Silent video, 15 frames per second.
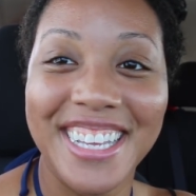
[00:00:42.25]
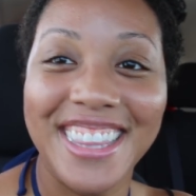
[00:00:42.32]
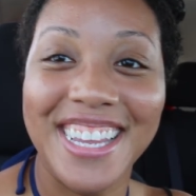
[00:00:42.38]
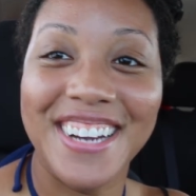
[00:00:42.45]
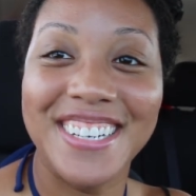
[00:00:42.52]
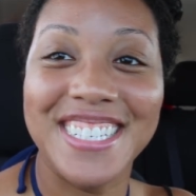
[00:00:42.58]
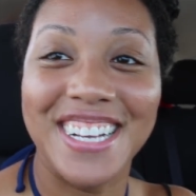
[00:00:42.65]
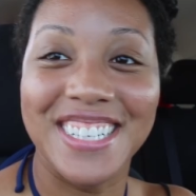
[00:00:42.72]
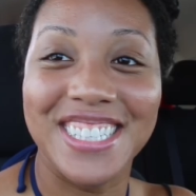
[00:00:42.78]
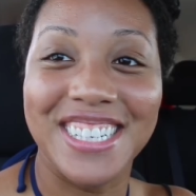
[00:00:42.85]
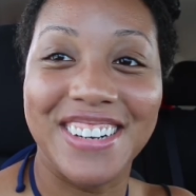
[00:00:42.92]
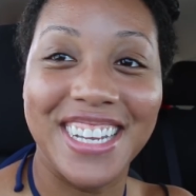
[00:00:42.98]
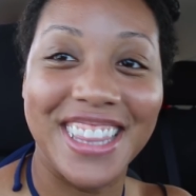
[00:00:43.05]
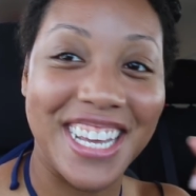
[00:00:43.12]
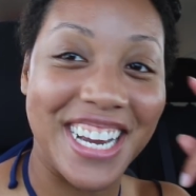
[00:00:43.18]
There's LJ
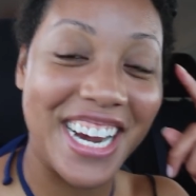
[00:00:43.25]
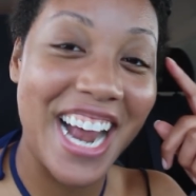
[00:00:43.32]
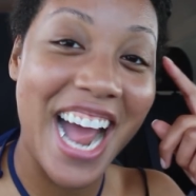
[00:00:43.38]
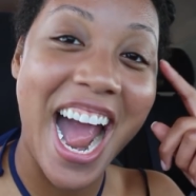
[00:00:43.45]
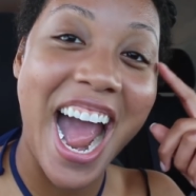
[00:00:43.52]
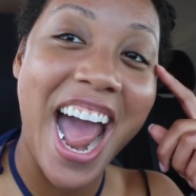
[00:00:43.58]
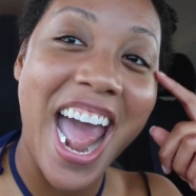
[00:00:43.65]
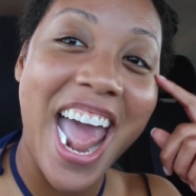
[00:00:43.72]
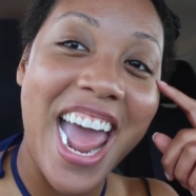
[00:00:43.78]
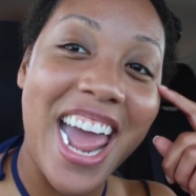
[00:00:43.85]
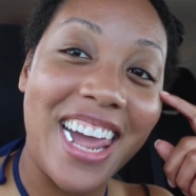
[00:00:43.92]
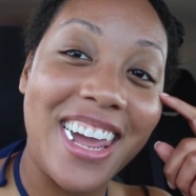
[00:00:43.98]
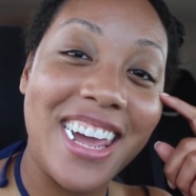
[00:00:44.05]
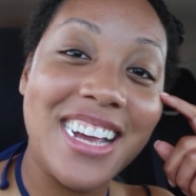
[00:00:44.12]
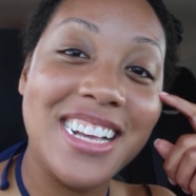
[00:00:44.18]
right there.
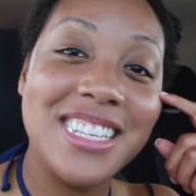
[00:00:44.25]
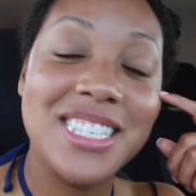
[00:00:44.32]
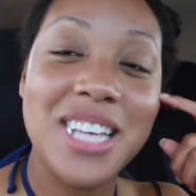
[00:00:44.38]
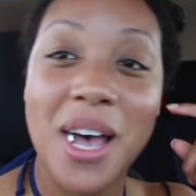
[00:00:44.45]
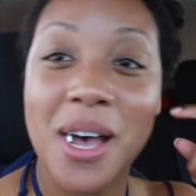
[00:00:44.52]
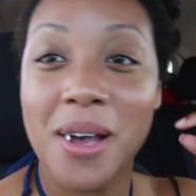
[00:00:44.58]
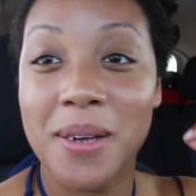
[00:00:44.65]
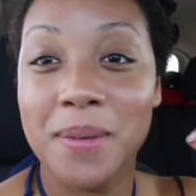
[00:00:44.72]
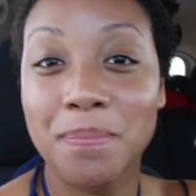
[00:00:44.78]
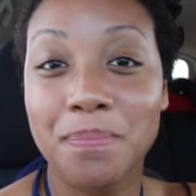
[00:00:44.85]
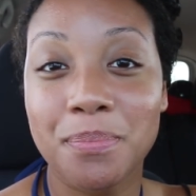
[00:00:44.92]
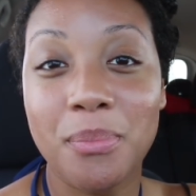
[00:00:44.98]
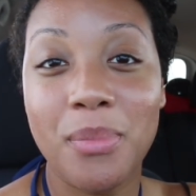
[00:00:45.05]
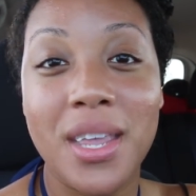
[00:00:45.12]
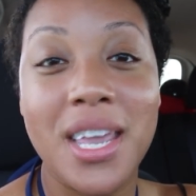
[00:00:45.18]
And
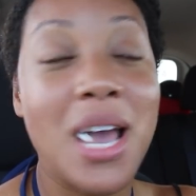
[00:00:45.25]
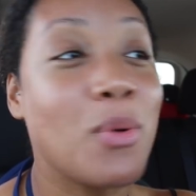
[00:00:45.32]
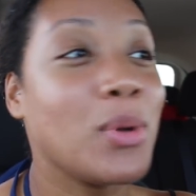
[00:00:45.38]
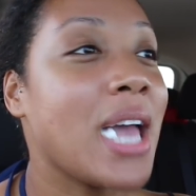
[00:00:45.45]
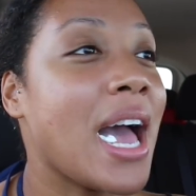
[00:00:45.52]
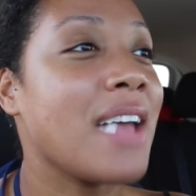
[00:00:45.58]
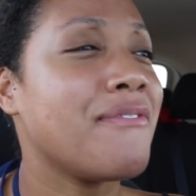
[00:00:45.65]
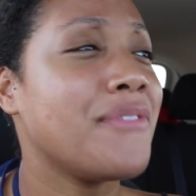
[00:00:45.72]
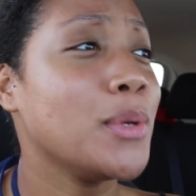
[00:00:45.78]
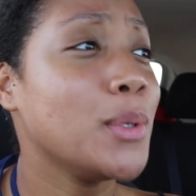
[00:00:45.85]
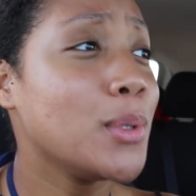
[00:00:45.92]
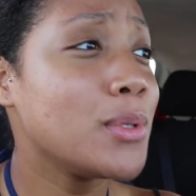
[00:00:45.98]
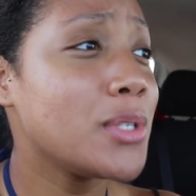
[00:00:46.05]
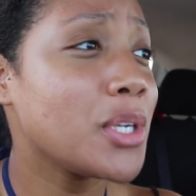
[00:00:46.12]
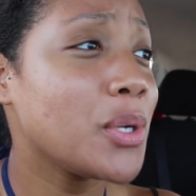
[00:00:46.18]
yeah, we got
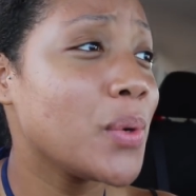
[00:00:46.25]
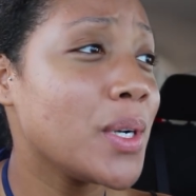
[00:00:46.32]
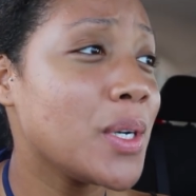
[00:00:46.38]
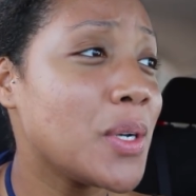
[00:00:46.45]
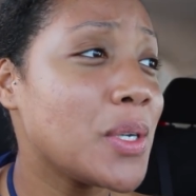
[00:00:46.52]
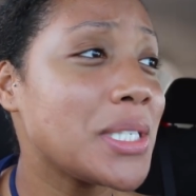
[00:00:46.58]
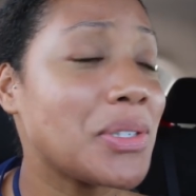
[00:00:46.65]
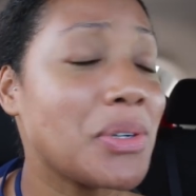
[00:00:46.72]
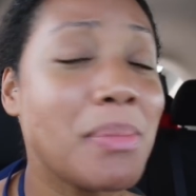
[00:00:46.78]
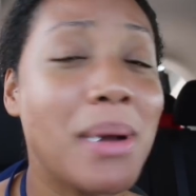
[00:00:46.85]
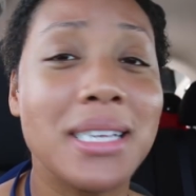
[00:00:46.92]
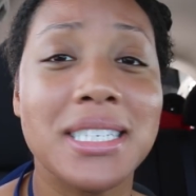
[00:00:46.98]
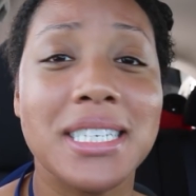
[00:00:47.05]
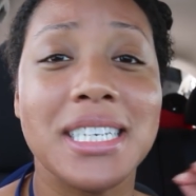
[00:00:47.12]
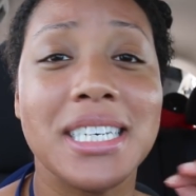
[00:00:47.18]
food to grill. So we're
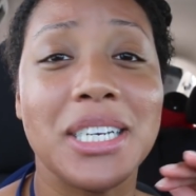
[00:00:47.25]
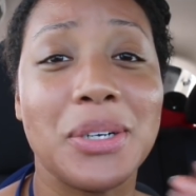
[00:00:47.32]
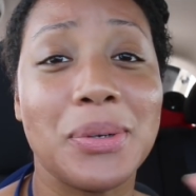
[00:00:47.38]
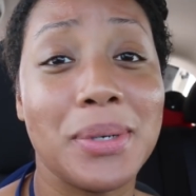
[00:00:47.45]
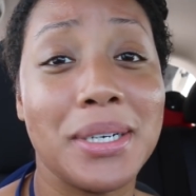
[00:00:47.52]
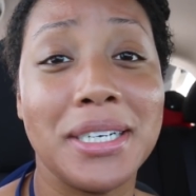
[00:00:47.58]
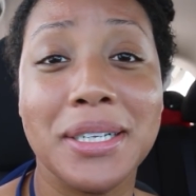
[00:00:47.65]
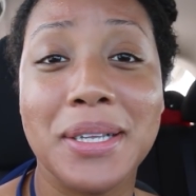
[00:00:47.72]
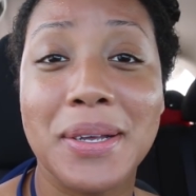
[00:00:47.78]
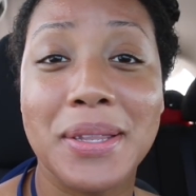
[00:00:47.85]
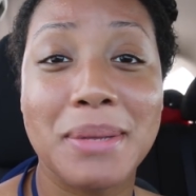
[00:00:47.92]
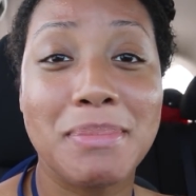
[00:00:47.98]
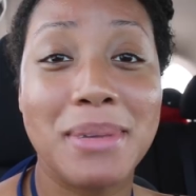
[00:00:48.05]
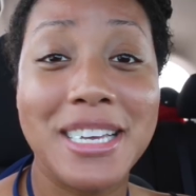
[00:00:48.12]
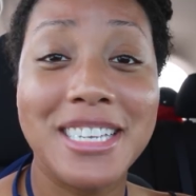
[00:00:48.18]
about to grill on
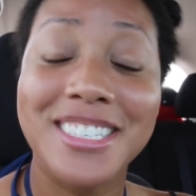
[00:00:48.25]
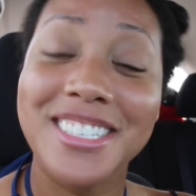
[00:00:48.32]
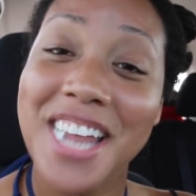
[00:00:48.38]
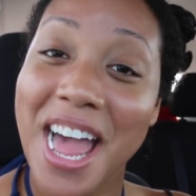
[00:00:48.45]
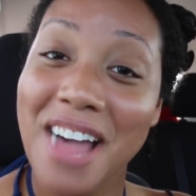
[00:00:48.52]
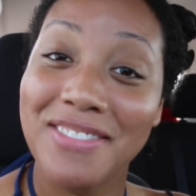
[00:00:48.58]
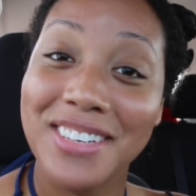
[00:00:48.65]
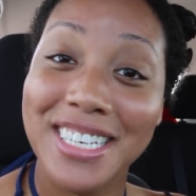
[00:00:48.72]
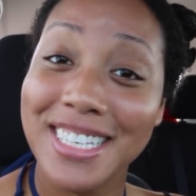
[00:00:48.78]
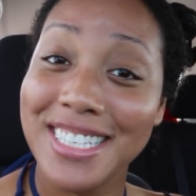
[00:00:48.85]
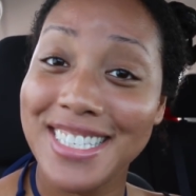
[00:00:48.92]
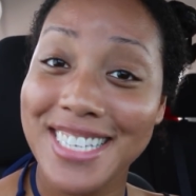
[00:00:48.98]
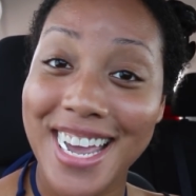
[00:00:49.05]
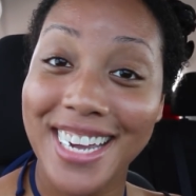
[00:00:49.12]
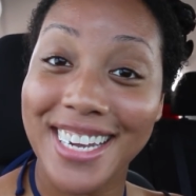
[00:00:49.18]
the beach and have a
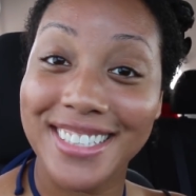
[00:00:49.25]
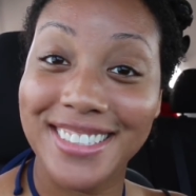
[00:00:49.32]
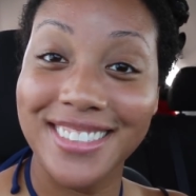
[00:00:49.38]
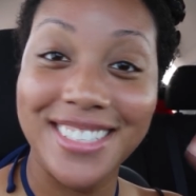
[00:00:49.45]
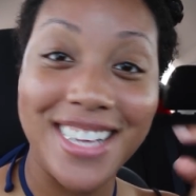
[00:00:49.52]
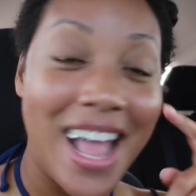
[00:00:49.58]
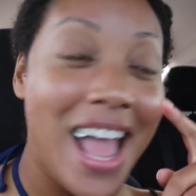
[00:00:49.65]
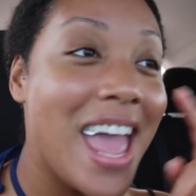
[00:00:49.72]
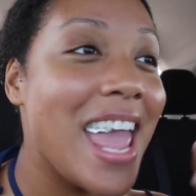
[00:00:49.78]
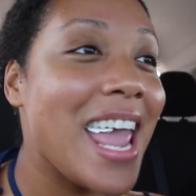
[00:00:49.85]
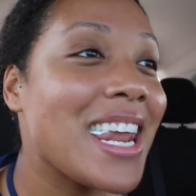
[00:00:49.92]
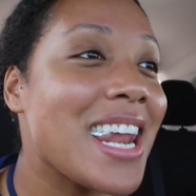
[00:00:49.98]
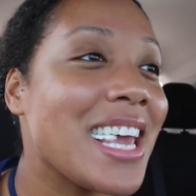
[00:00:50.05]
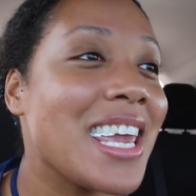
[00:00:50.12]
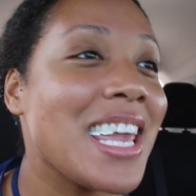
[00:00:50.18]
good day.
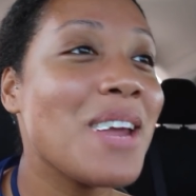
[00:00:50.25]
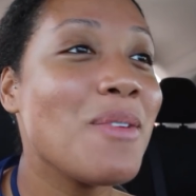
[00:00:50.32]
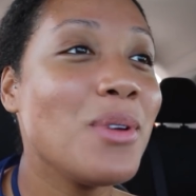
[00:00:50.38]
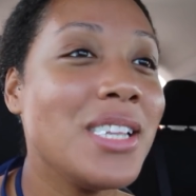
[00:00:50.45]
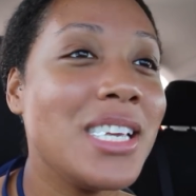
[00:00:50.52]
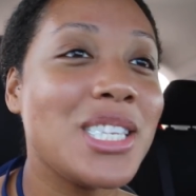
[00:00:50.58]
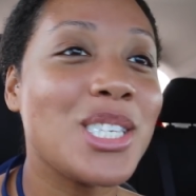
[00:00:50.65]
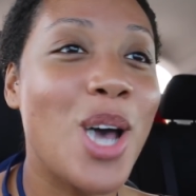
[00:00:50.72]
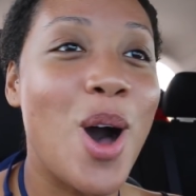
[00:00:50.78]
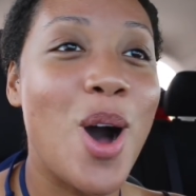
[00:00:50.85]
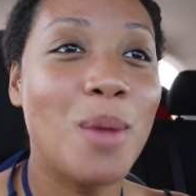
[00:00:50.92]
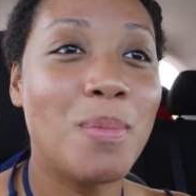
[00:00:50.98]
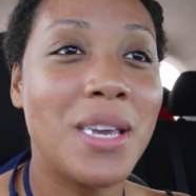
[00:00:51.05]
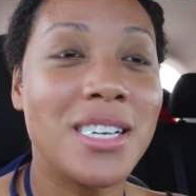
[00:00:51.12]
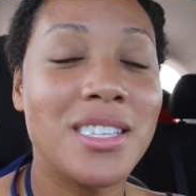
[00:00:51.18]
And I can't really
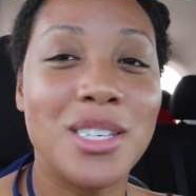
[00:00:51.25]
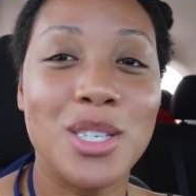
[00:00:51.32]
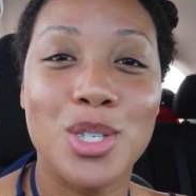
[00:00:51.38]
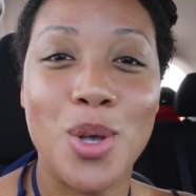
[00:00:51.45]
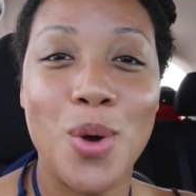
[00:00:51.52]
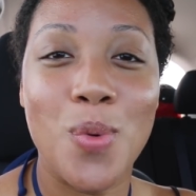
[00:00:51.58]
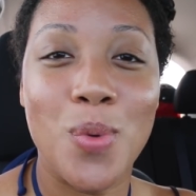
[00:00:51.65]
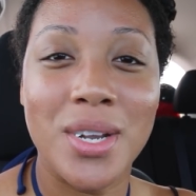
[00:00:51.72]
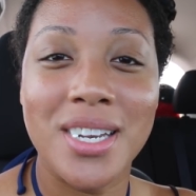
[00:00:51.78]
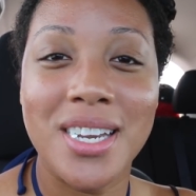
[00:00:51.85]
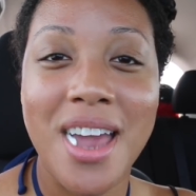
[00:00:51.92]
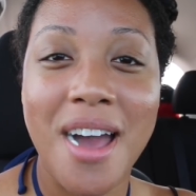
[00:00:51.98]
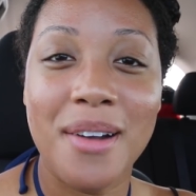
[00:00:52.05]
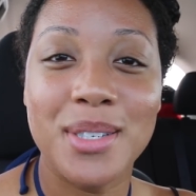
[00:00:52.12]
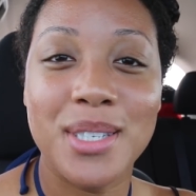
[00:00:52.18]
talk because it's so
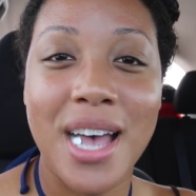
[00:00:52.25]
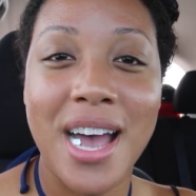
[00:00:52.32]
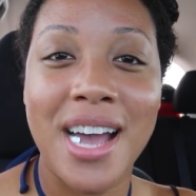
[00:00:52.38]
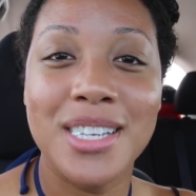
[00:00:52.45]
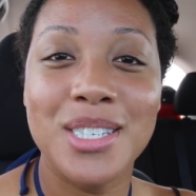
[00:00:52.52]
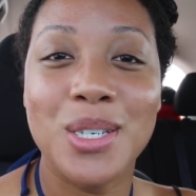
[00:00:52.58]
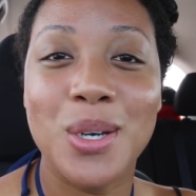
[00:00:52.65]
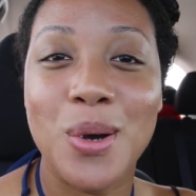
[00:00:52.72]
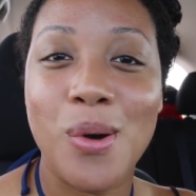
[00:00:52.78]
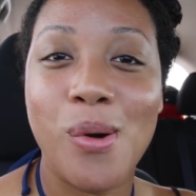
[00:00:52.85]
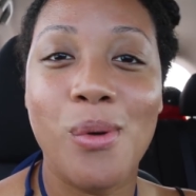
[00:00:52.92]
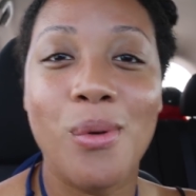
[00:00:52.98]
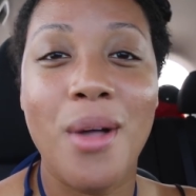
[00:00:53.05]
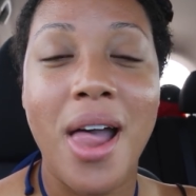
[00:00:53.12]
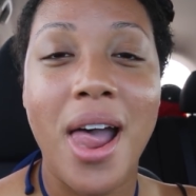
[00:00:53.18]
windy outside,
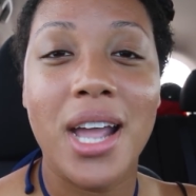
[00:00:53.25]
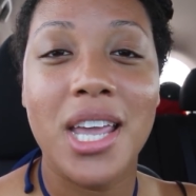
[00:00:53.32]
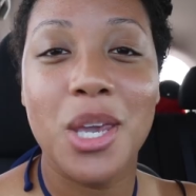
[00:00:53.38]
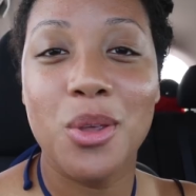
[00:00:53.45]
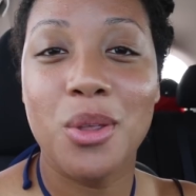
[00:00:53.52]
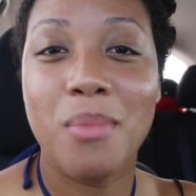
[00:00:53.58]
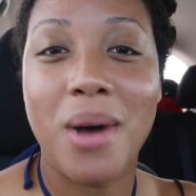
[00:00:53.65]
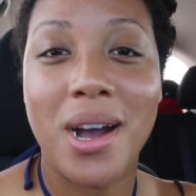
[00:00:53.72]
so cue the